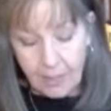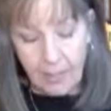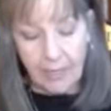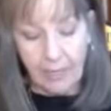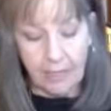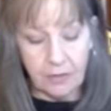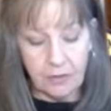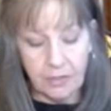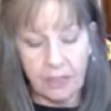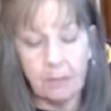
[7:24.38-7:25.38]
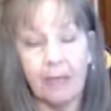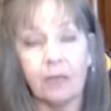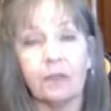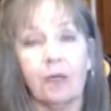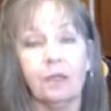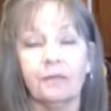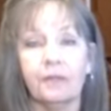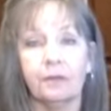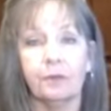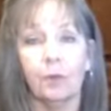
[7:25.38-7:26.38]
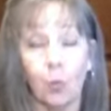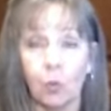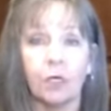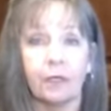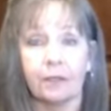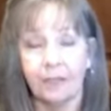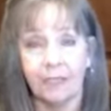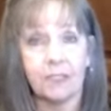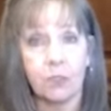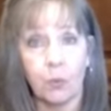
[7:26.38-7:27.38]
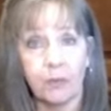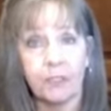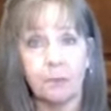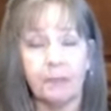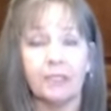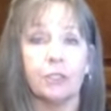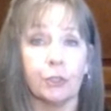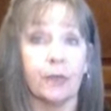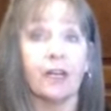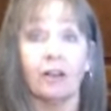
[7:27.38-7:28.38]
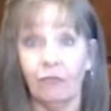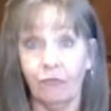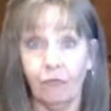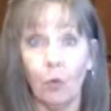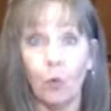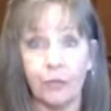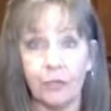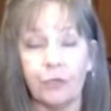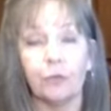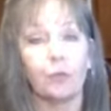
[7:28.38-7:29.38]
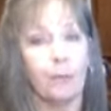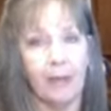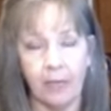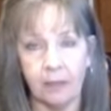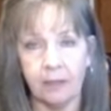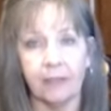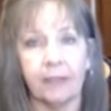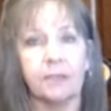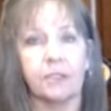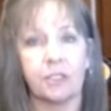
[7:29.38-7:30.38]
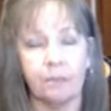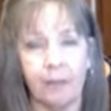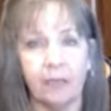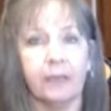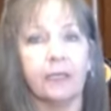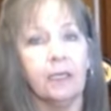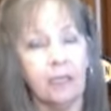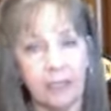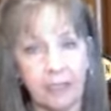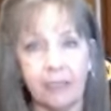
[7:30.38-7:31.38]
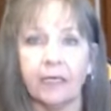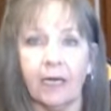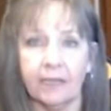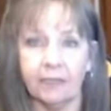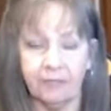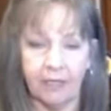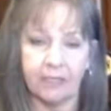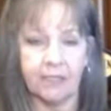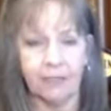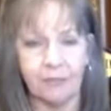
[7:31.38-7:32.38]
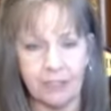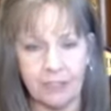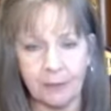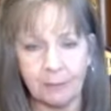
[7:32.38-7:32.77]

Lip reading: And think about all of the work that it's going to be doing for you, repelling and dispelling any kind of negativity.